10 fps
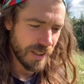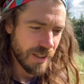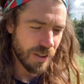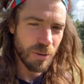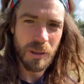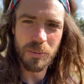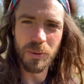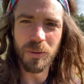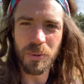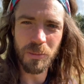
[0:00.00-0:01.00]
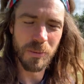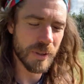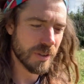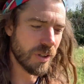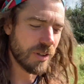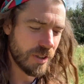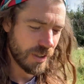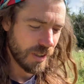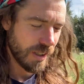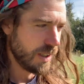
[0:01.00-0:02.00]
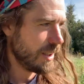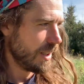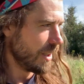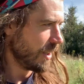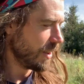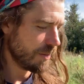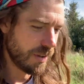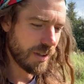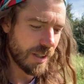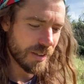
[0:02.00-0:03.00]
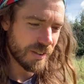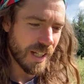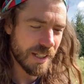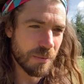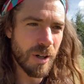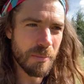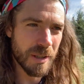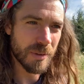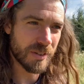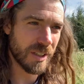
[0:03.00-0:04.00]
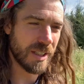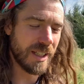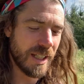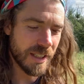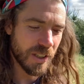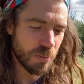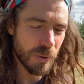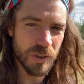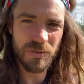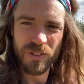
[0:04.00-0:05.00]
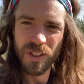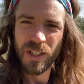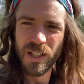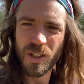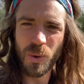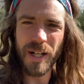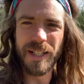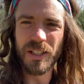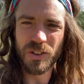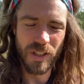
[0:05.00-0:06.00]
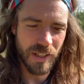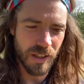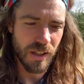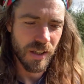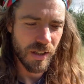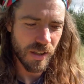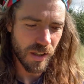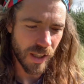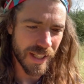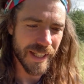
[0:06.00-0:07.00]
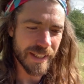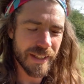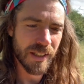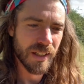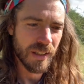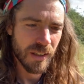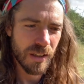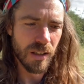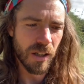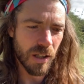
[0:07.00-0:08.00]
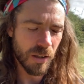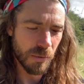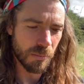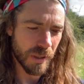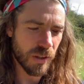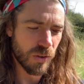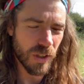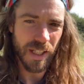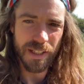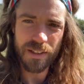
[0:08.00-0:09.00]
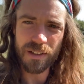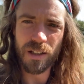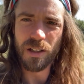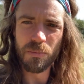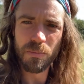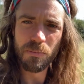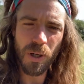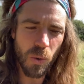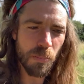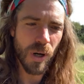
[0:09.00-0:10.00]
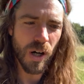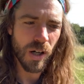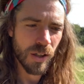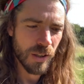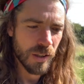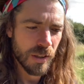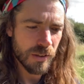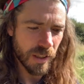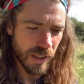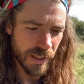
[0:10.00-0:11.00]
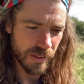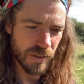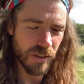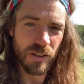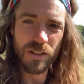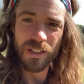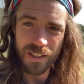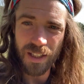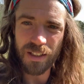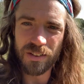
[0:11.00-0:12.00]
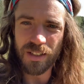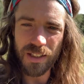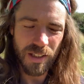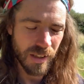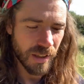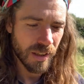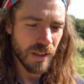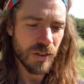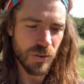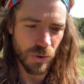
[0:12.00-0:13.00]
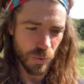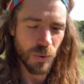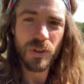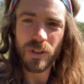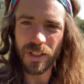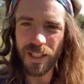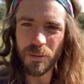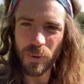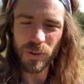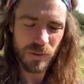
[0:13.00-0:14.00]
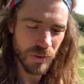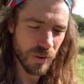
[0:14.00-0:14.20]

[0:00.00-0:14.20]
lot of people are probably not understanding what I mean when I say gear linkage, but it's quite literally a link, a big long link, metal bar that links the gear stick to the gearbox.